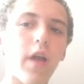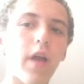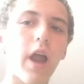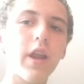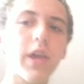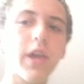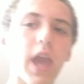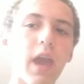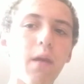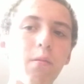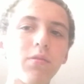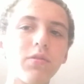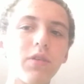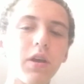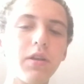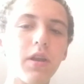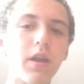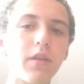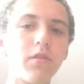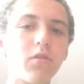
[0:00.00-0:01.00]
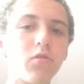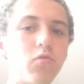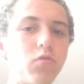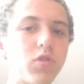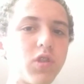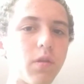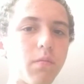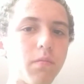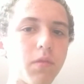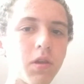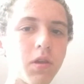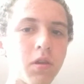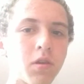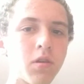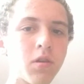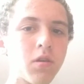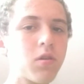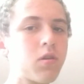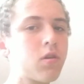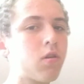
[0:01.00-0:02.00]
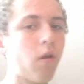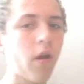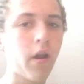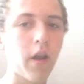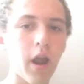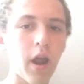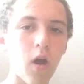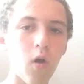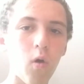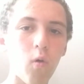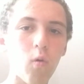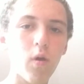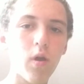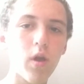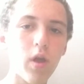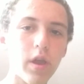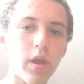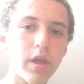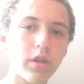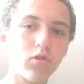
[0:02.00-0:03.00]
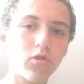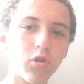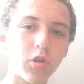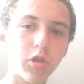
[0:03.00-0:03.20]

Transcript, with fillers: and I had to do something right now. It's just...